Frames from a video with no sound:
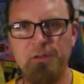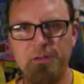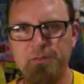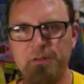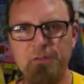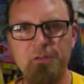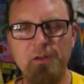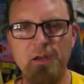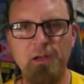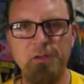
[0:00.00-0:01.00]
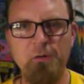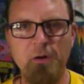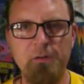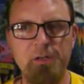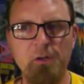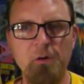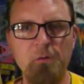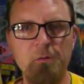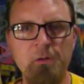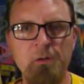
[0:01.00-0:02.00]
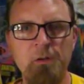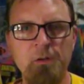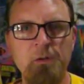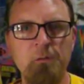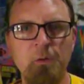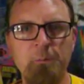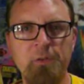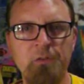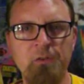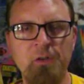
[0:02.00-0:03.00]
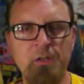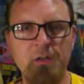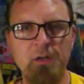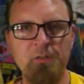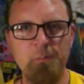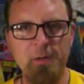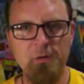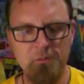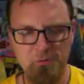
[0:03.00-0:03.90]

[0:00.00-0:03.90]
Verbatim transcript: Since you already know what Miskatonic High is about,